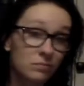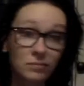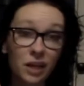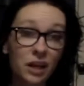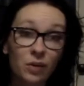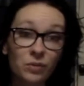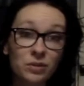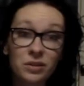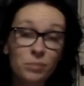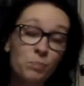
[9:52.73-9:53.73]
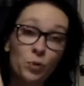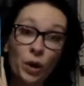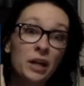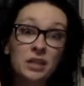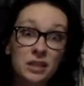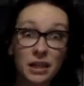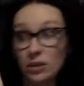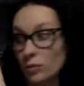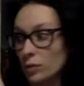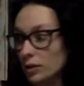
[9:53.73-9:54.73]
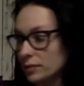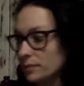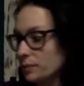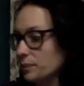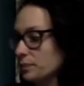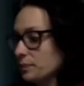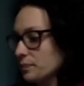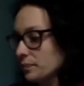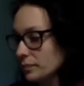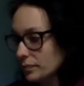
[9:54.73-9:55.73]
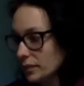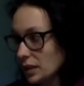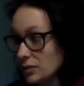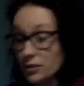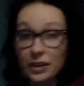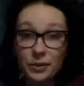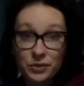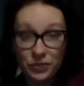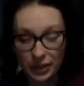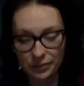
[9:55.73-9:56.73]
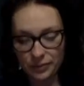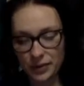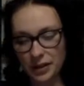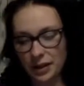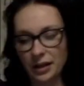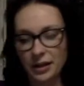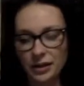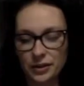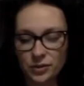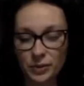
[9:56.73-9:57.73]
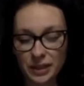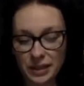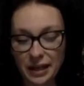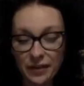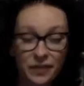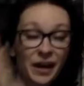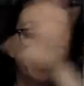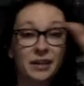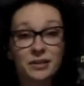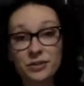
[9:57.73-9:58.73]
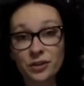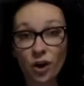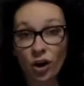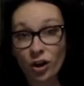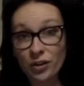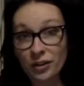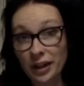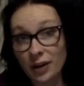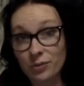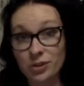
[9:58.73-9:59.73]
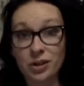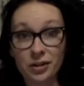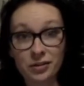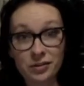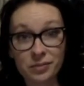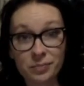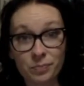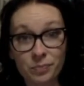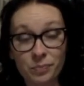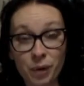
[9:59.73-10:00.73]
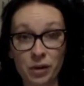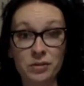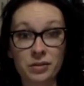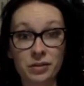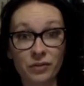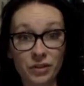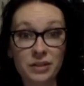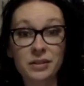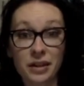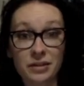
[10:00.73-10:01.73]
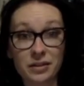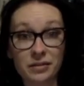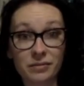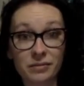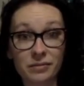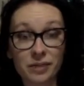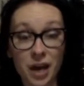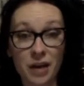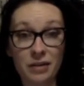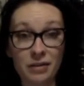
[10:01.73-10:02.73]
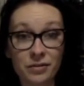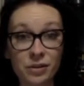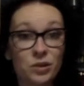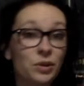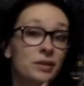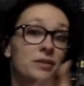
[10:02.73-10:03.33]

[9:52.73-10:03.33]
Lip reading: like it was the greatest thing in the world. So that was fun. So we did that. That is all the language arts part of this lesson, okay? So you can